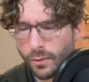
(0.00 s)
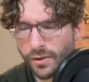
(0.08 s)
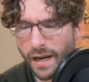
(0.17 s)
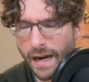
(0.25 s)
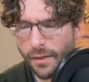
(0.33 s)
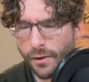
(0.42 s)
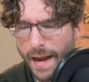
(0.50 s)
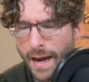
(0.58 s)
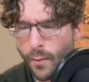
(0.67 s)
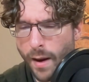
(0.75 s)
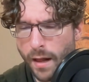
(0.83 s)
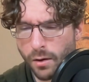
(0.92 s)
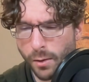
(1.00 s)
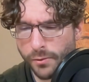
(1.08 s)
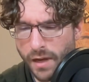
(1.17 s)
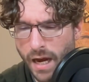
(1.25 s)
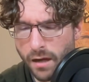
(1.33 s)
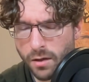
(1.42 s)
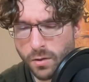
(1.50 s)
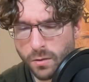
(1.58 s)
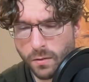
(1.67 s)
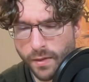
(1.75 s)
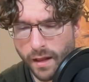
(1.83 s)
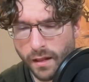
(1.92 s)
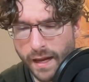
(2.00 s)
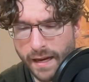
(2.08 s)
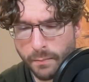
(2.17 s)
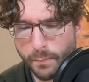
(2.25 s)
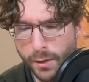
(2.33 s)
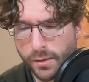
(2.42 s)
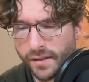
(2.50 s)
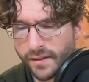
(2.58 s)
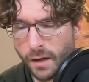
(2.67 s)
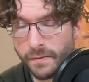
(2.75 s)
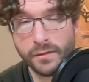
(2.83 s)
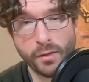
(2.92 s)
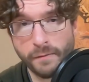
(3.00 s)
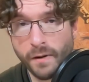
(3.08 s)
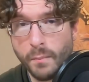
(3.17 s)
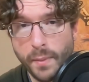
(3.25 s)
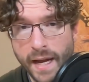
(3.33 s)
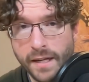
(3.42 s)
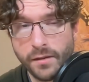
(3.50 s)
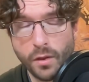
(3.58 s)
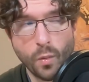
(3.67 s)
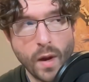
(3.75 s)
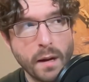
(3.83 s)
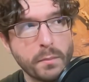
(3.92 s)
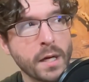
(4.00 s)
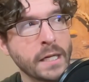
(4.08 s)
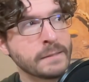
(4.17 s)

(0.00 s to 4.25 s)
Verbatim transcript: either AOL or it was Yahoo that like billed itself as the front page of the web.